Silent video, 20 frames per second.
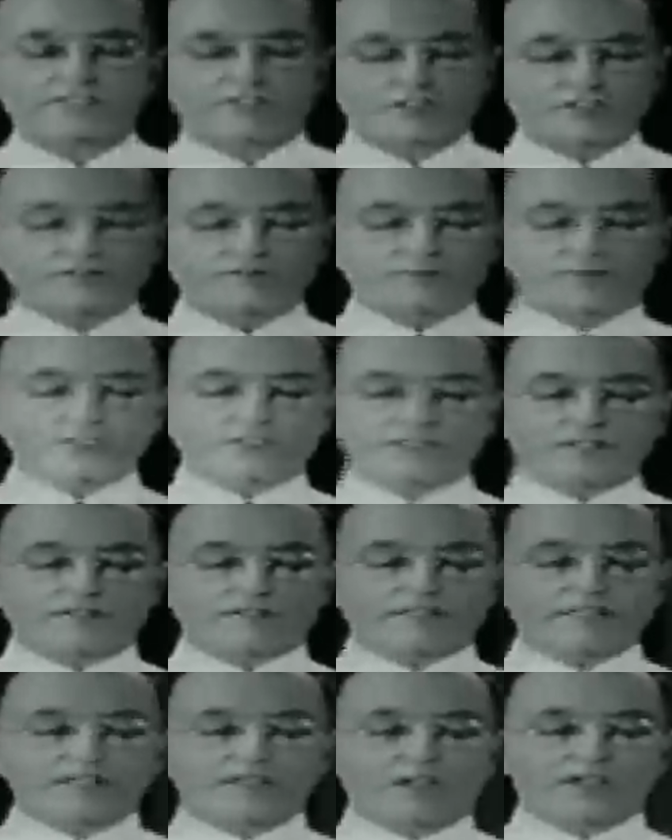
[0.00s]
of
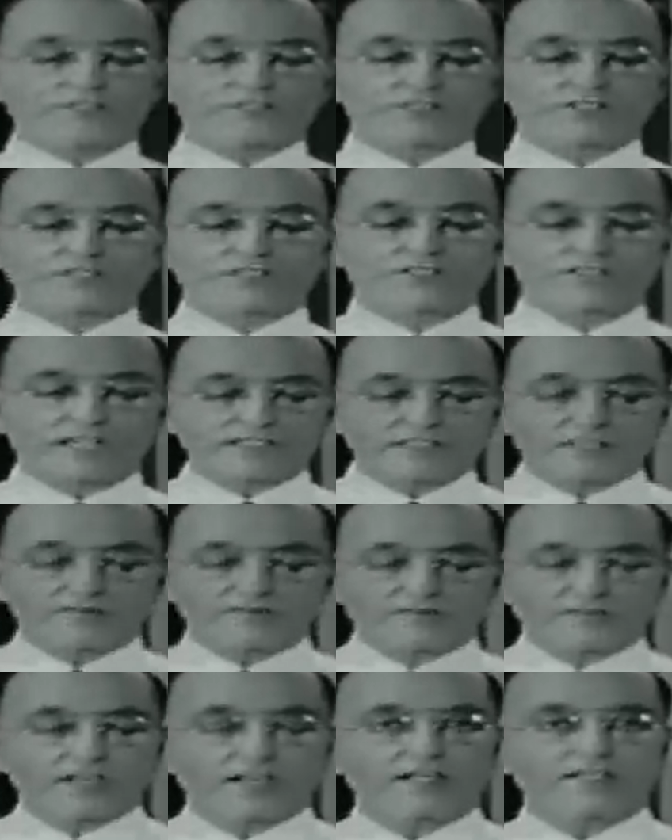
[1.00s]
material on successive
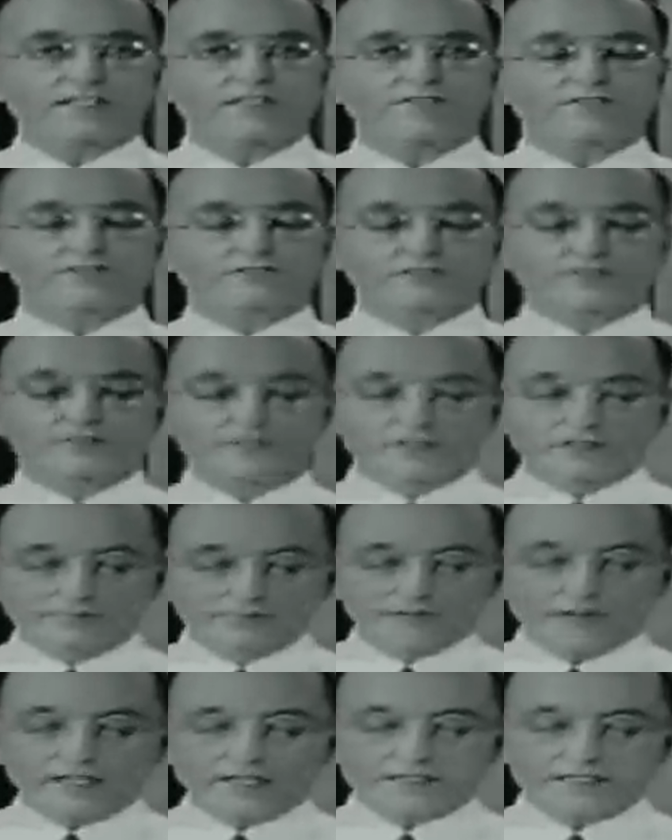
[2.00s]
days
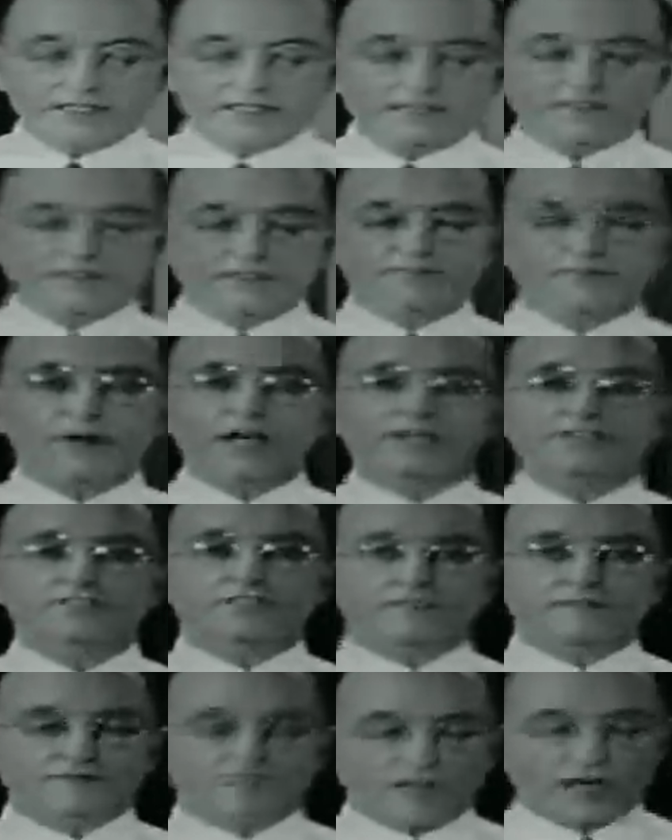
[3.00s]
may yield a positive
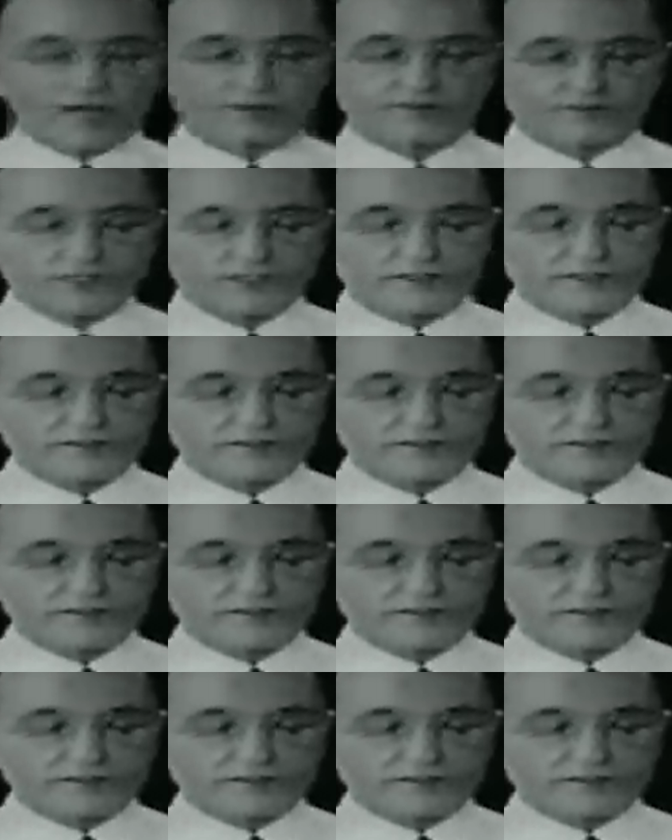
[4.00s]
dark field.